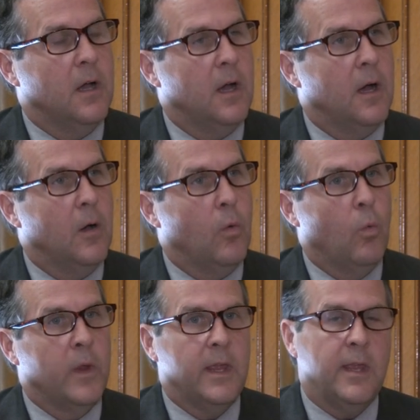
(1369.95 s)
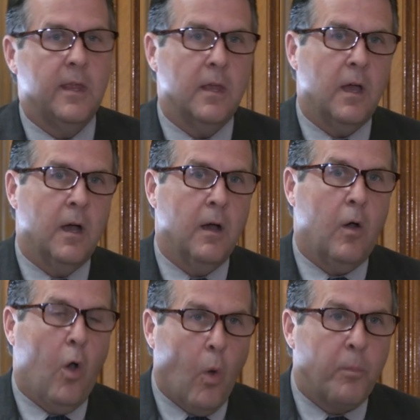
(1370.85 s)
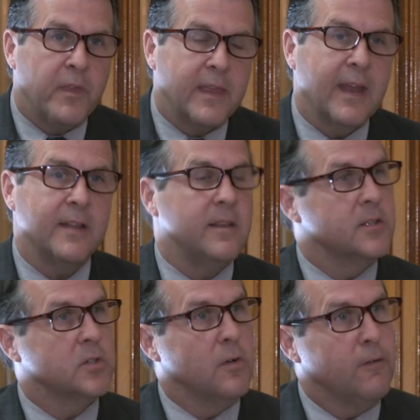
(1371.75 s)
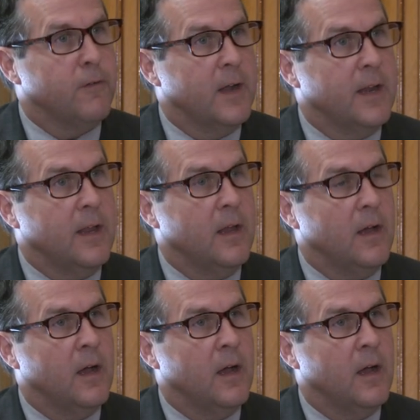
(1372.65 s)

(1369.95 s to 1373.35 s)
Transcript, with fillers: Uh, we uh, hope to get additional funding.